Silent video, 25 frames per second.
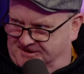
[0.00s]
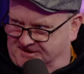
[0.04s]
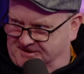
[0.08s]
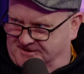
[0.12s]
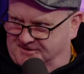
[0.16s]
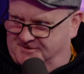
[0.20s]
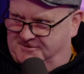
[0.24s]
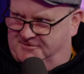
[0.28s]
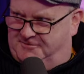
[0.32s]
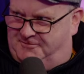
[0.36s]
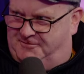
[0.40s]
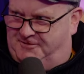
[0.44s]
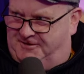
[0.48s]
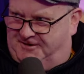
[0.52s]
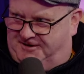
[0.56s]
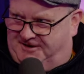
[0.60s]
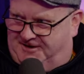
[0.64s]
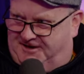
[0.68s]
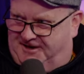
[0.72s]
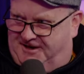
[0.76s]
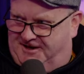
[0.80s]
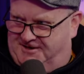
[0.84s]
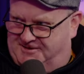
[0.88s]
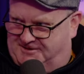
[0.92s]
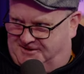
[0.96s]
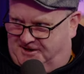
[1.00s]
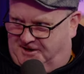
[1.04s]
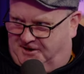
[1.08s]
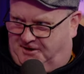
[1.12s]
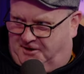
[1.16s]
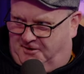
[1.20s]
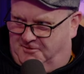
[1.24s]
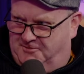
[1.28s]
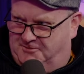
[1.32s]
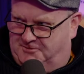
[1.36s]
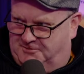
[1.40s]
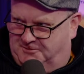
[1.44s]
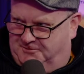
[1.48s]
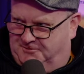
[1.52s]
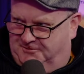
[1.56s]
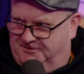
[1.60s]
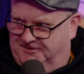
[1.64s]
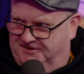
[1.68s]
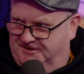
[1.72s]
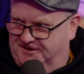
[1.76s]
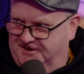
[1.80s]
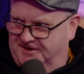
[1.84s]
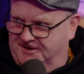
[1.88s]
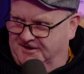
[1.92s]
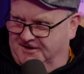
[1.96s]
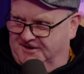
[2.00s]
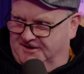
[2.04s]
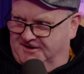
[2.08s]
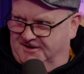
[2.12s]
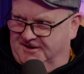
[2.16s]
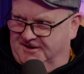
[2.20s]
the head, for aye. Glasgow Council? Somewhere.